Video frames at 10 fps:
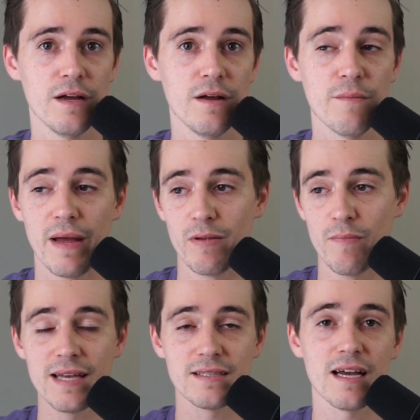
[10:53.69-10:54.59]
Maybe
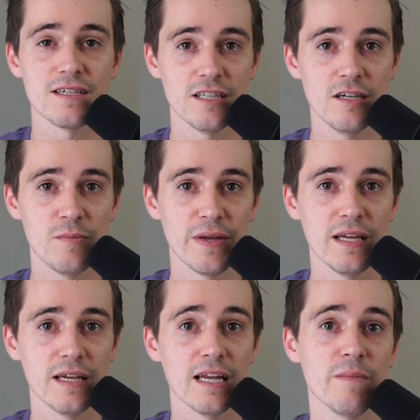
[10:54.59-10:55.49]
massage
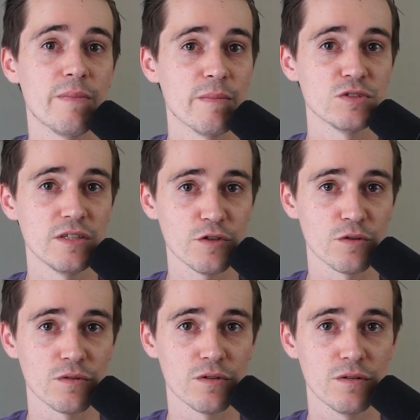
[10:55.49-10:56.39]
therapy, it'll be a bit more
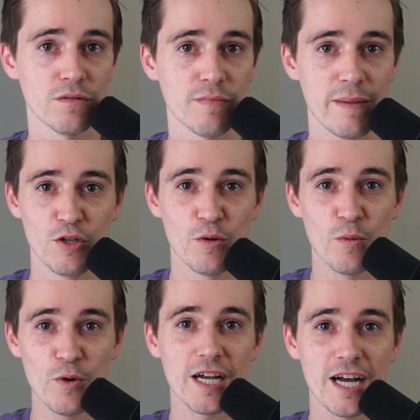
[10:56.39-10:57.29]
difficult. Maybe you don't want
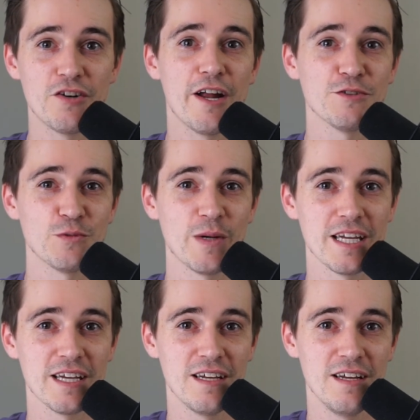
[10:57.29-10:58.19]
to work 100 hours a
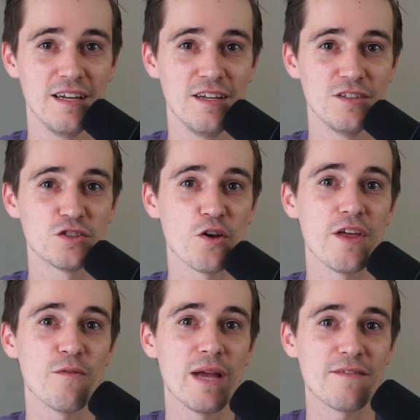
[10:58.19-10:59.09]
week. So
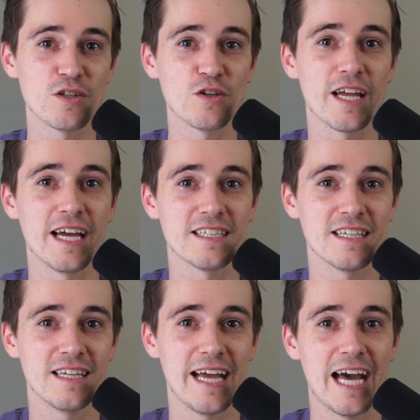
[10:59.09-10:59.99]
then we have to look at
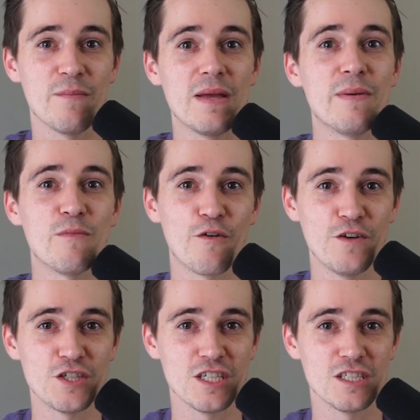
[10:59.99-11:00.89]
how to be a bit more
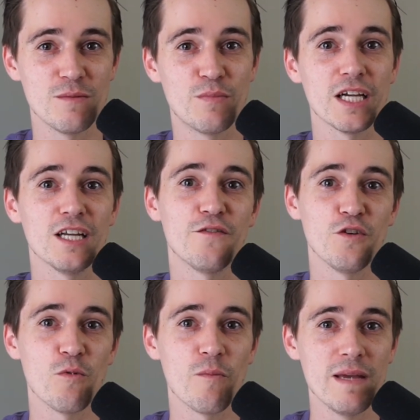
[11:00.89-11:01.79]
efficient and bring in a
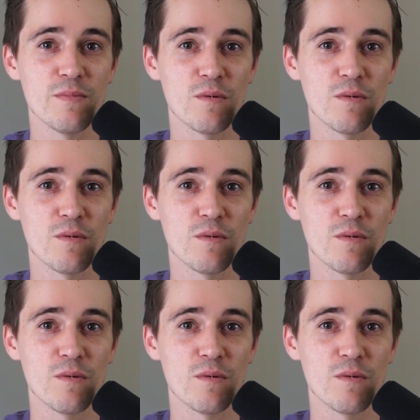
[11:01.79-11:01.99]
few more people.